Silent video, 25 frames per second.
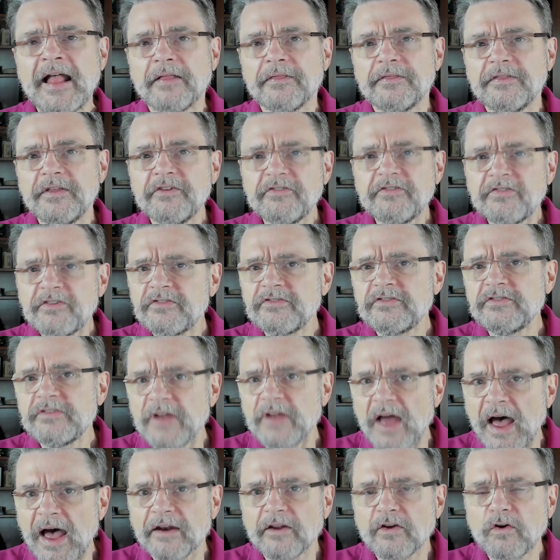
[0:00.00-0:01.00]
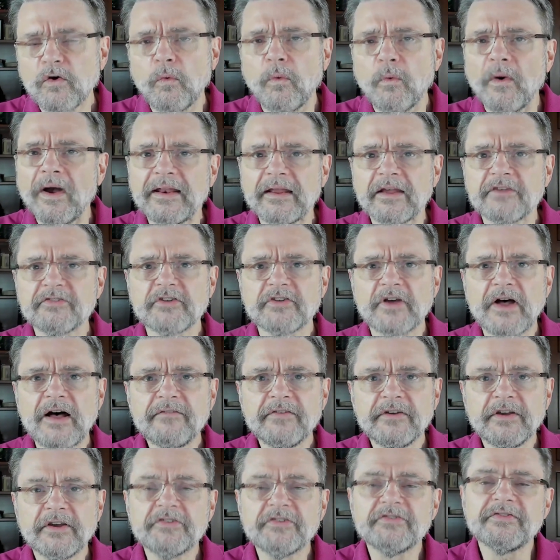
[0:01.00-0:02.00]
This is not quite as
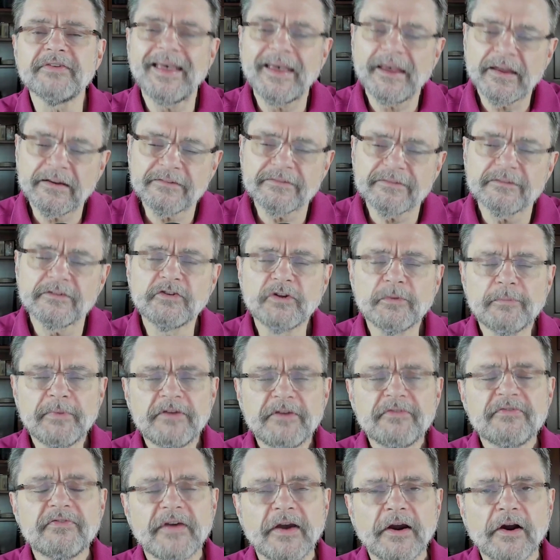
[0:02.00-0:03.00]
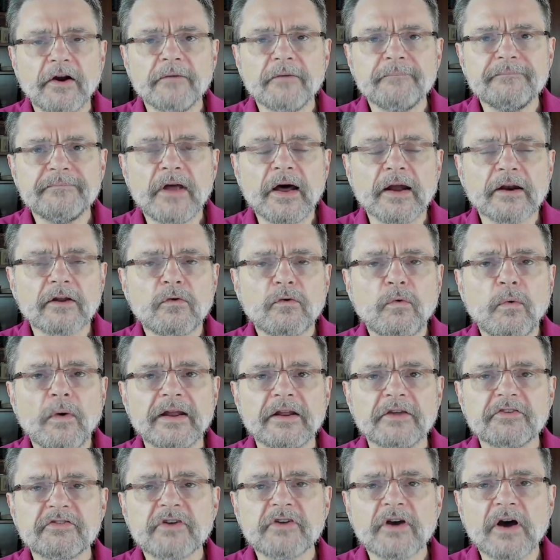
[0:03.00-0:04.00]
obvious and, to be fair, not
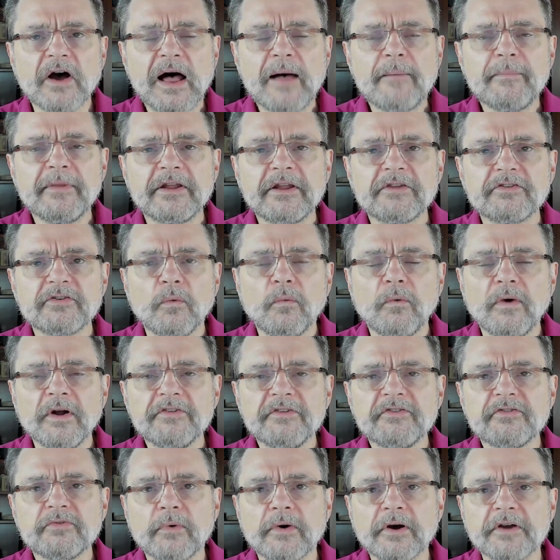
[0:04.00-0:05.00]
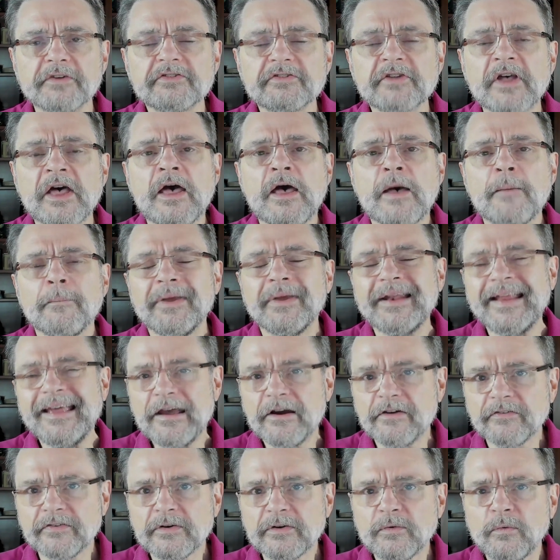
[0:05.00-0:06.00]
quite as common as it once was, but
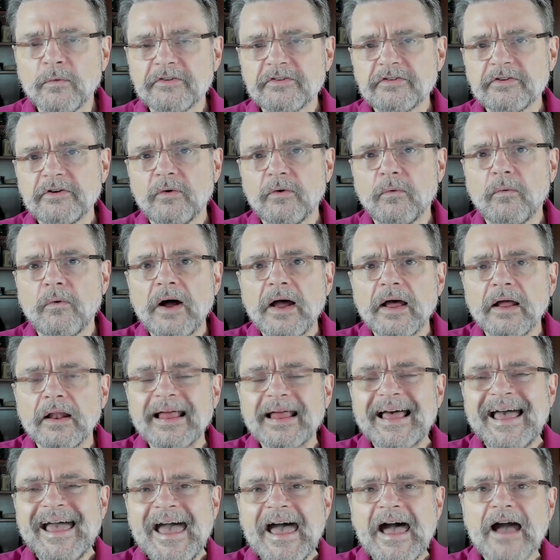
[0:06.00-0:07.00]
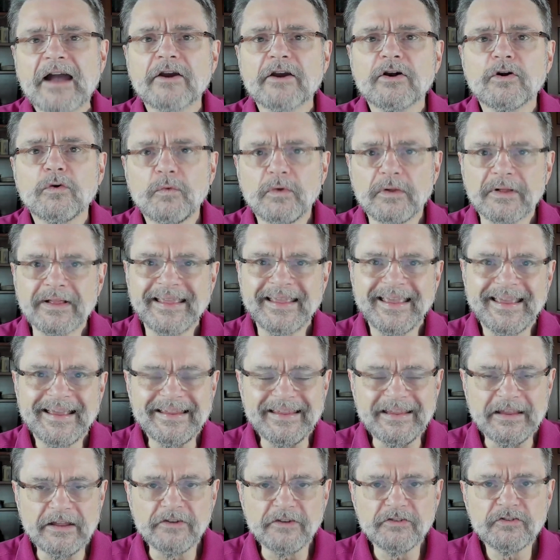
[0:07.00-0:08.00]
every once in a while a hacker will
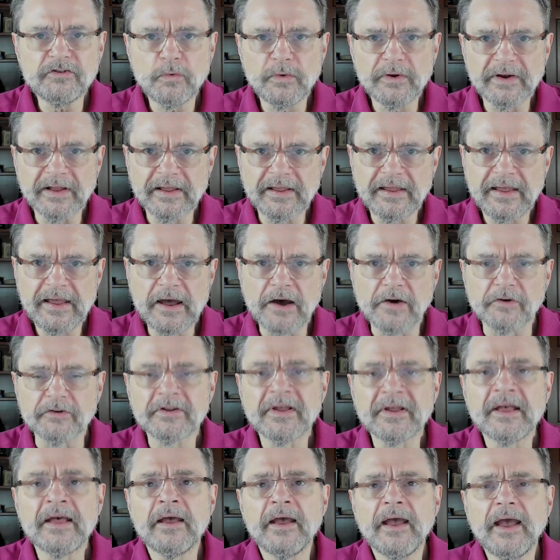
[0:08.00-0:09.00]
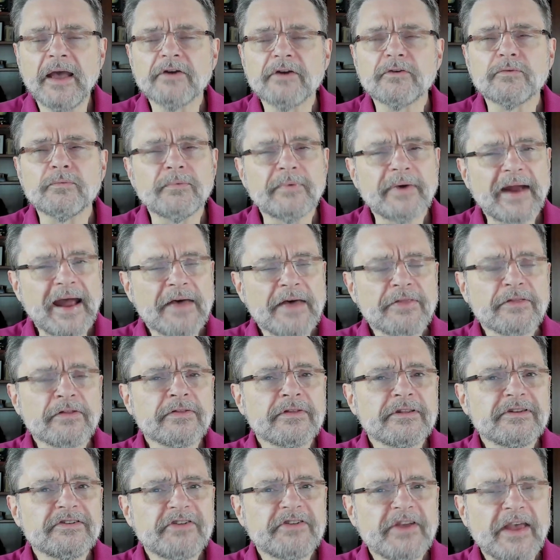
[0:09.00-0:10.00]
get into an account and rather
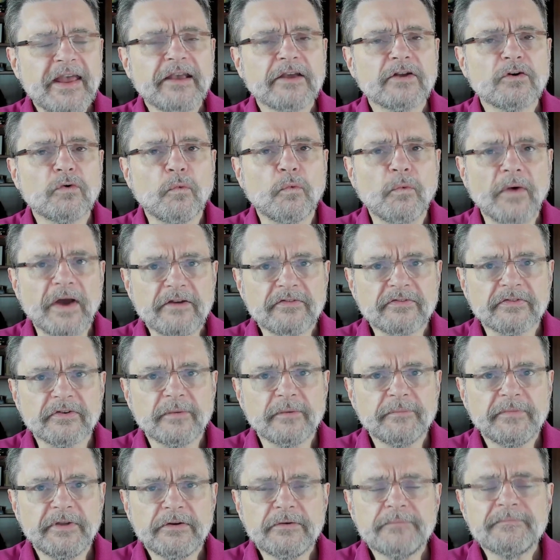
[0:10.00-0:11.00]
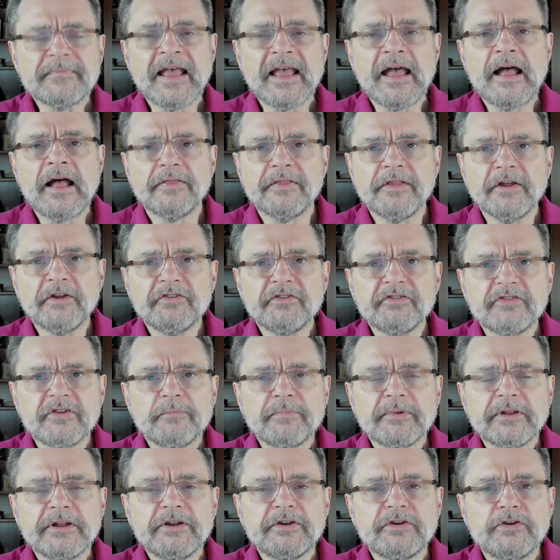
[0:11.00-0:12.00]
than take it away from you, they'll
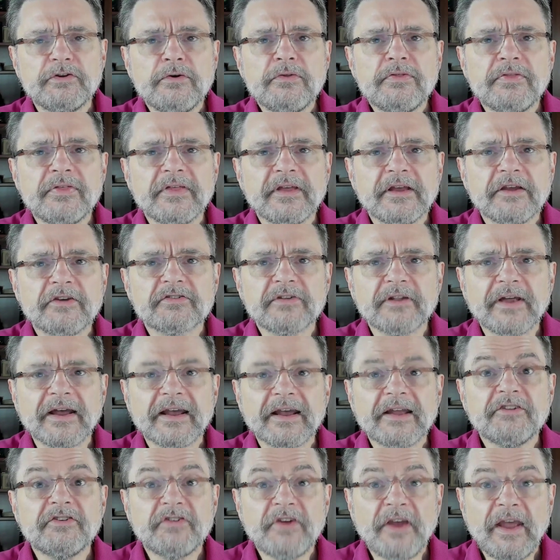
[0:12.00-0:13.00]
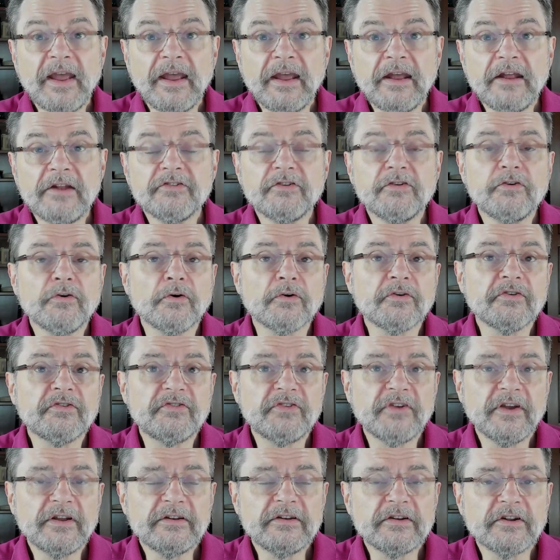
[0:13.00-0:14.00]
simply do things like change your
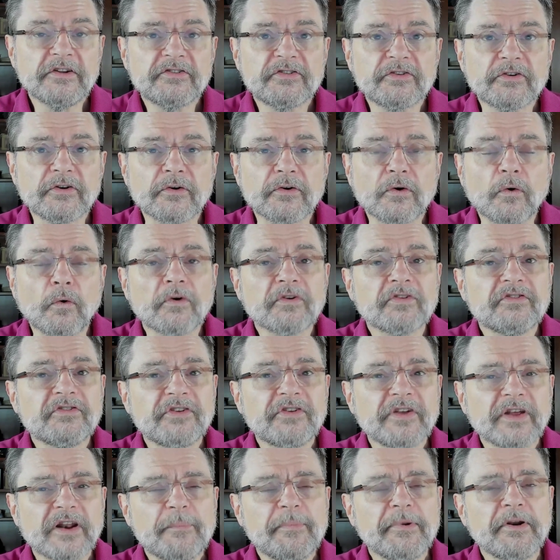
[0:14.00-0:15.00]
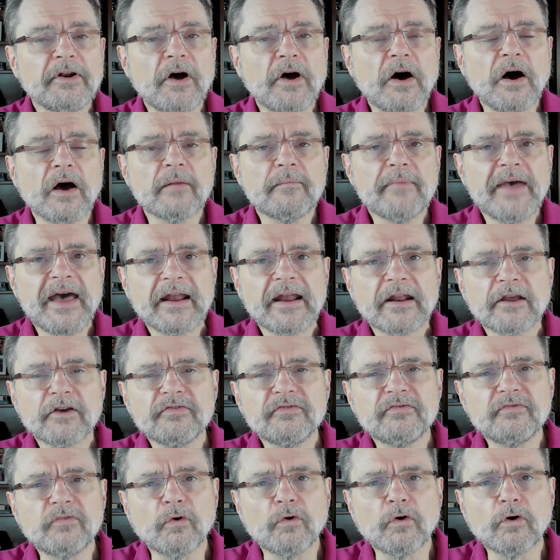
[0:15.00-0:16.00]
signature or set up an automatic
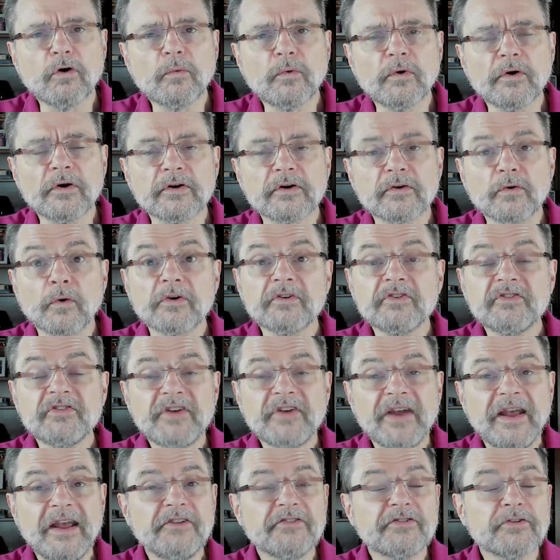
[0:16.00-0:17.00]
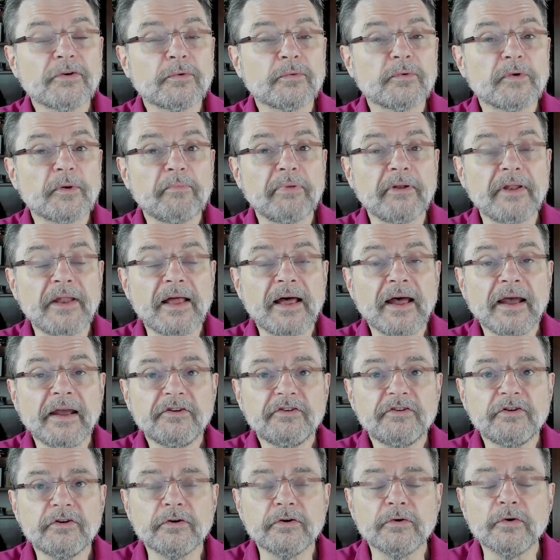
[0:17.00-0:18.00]
forward or change a reply
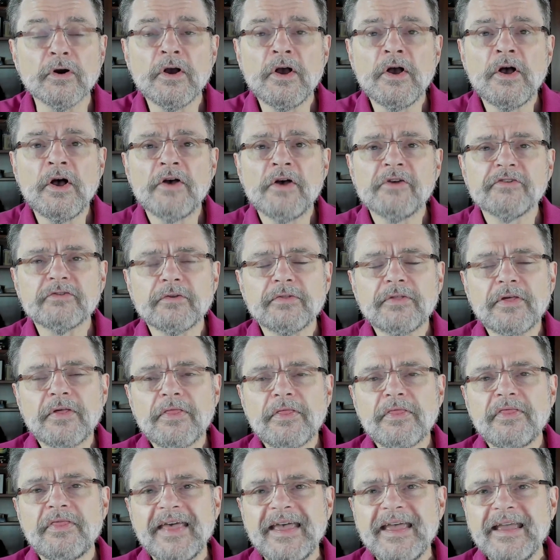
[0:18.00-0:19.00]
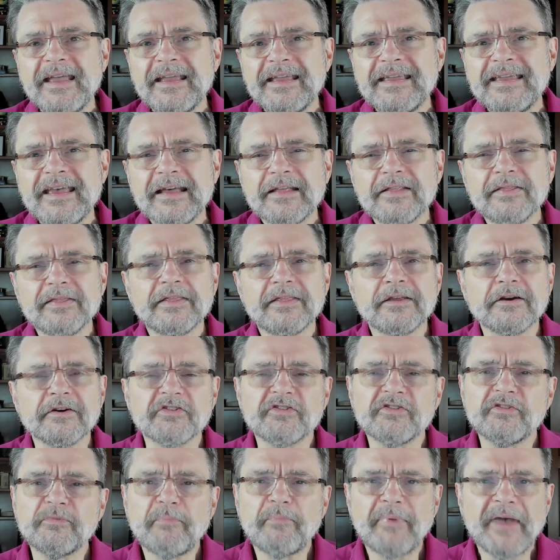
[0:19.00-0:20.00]
to so that they get their
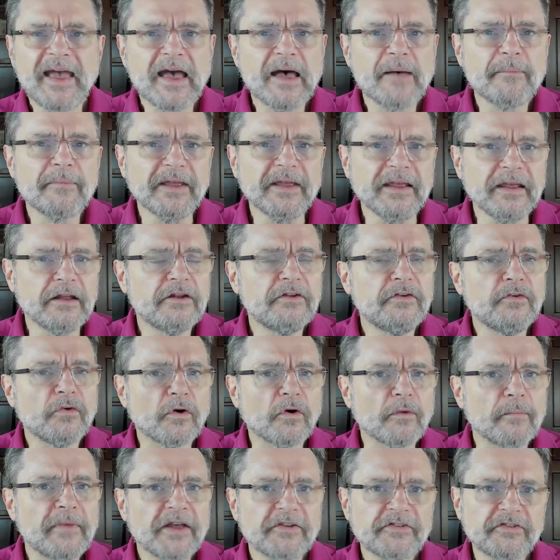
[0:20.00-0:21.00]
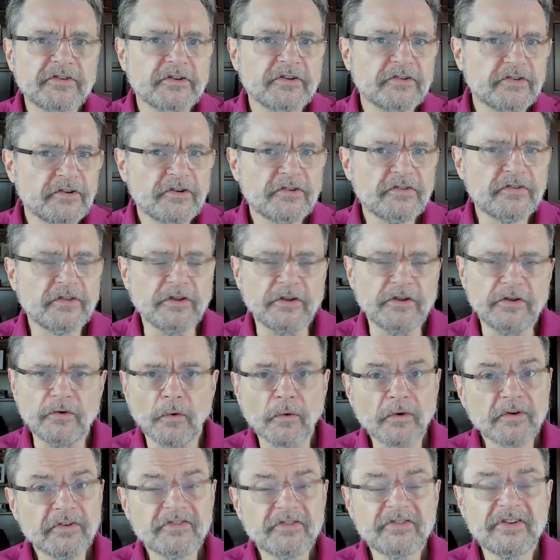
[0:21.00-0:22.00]
spam in your messages that
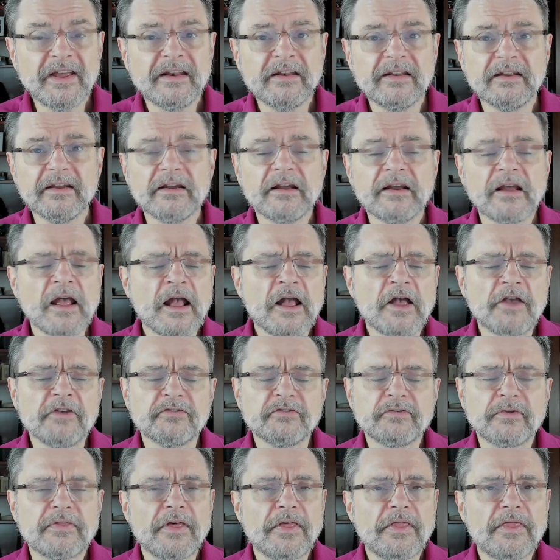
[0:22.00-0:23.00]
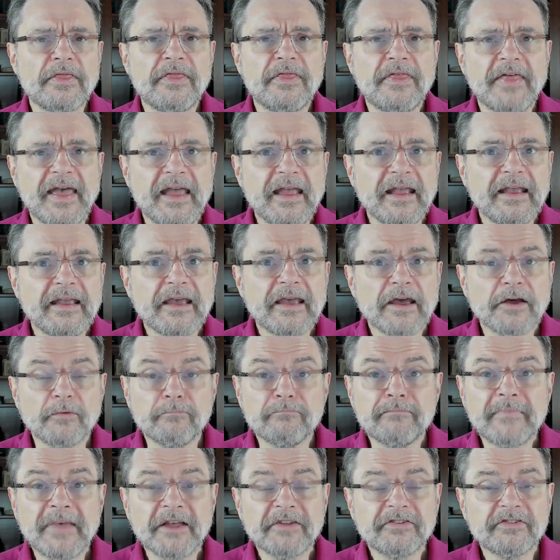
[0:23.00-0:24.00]
you're sending, so that they get
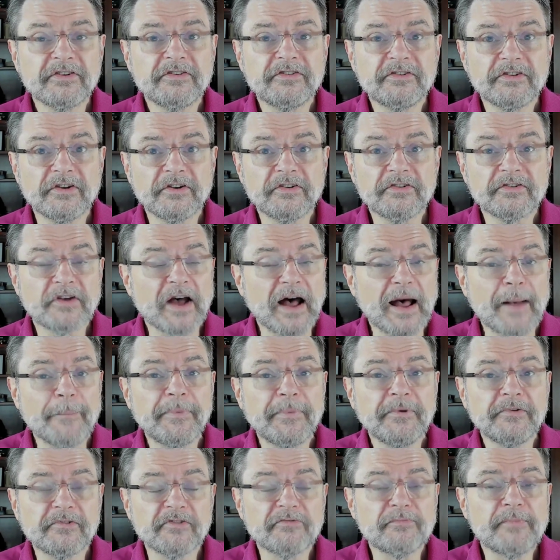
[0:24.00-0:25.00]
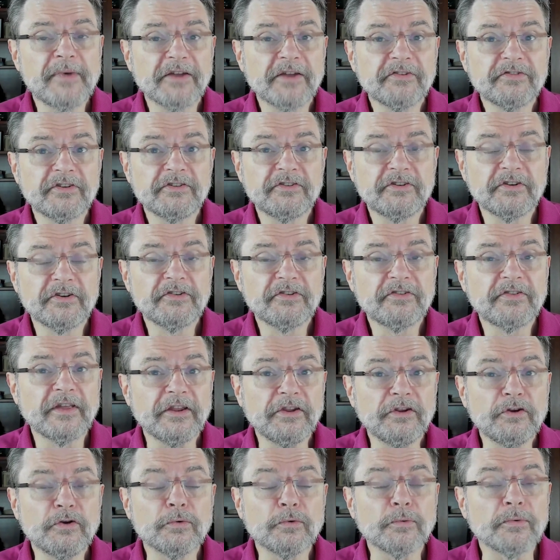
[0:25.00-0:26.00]
messages, copies of messages
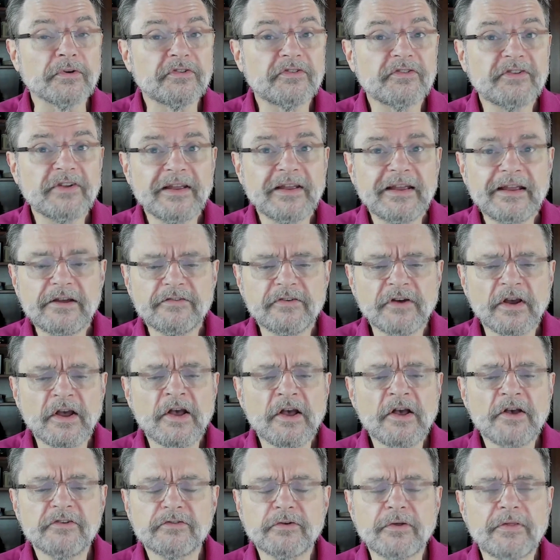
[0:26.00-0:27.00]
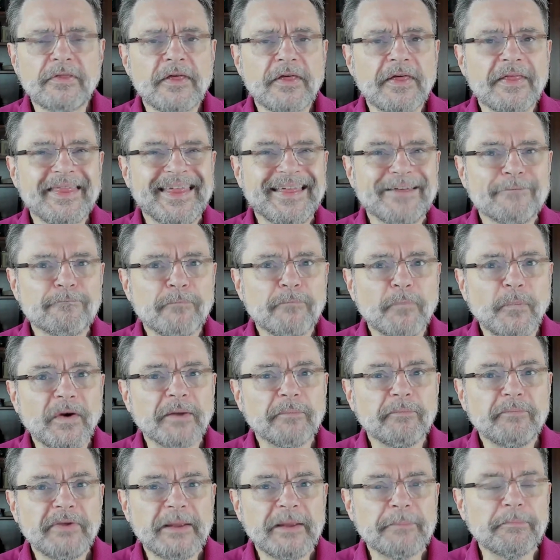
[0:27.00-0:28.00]
that you receive, so that
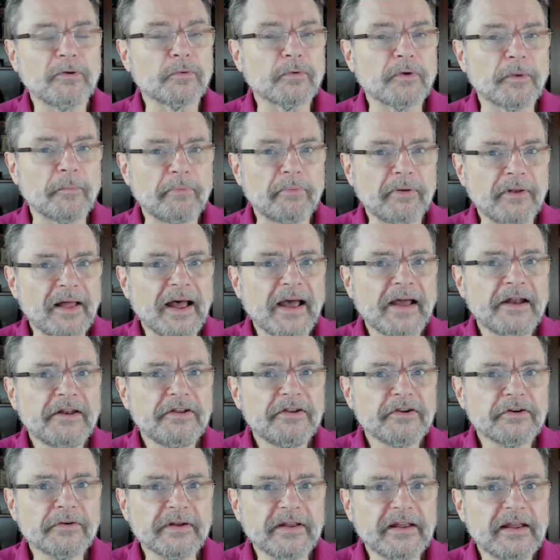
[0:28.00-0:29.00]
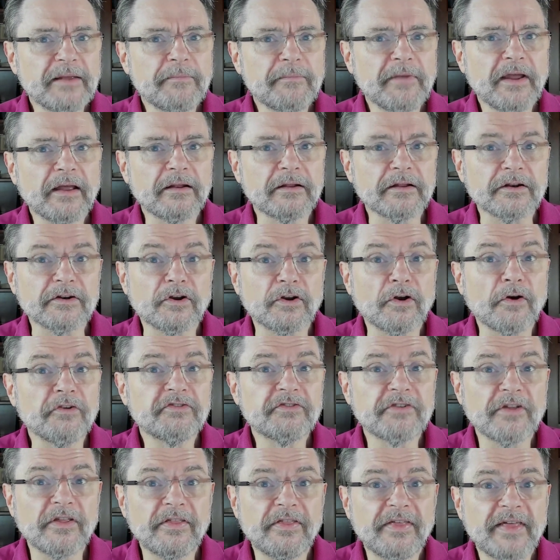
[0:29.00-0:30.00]
when people reply to your email, it goes
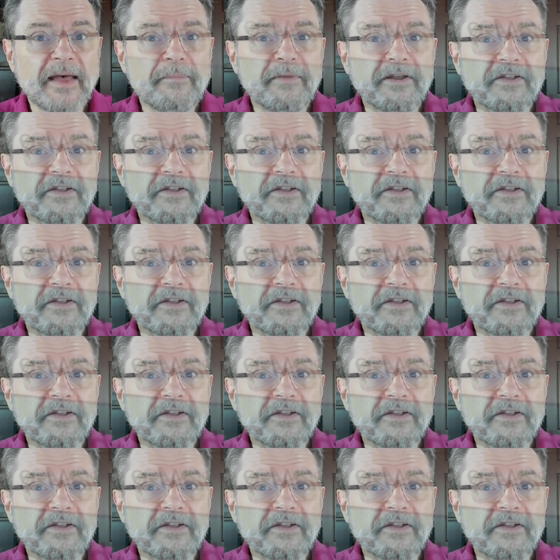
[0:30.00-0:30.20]
to them